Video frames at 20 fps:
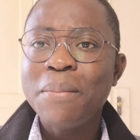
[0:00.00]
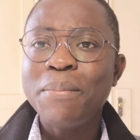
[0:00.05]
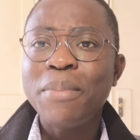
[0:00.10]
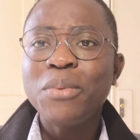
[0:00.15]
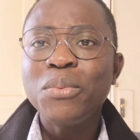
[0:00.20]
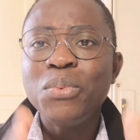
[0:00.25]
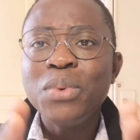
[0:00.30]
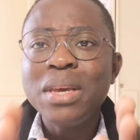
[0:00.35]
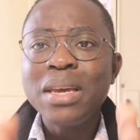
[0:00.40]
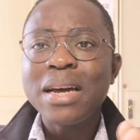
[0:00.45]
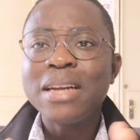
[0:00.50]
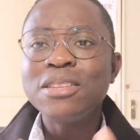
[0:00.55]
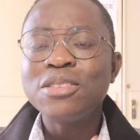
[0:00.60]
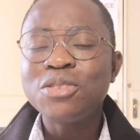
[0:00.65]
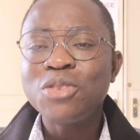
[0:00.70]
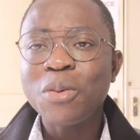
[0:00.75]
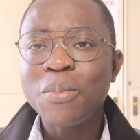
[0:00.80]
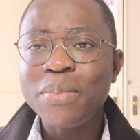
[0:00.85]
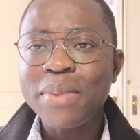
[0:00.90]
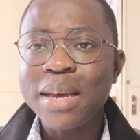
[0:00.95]
But we can
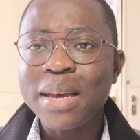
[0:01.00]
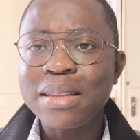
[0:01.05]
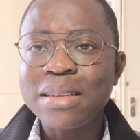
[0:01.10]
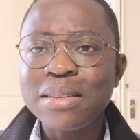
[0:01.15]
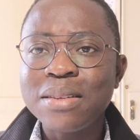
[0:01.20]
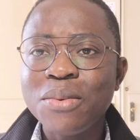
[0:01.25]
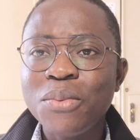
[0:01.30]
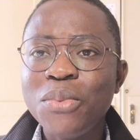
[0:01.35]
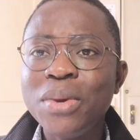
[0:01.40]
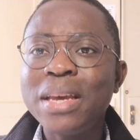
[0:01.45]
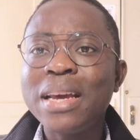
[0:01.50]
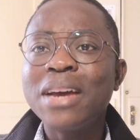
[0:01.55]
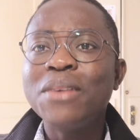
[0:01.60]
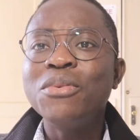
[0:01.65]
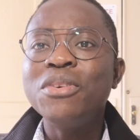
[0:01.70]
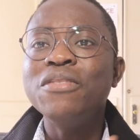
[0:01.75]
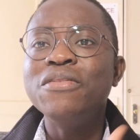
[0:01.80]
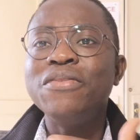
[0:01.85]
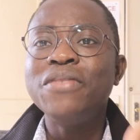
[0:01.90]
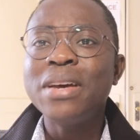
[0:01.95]
stop that. We can
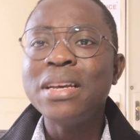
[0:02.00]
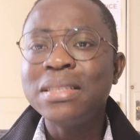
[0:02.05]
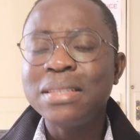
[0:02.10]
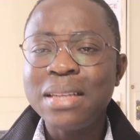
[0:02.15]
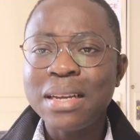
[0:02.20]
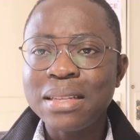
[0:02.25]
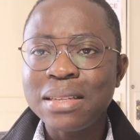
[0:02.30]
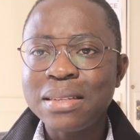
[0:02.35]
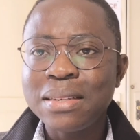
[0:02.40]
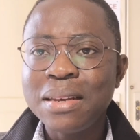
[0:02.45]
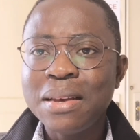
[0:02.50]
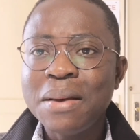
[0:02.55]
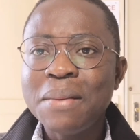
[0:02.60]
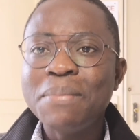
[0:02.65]
reverse that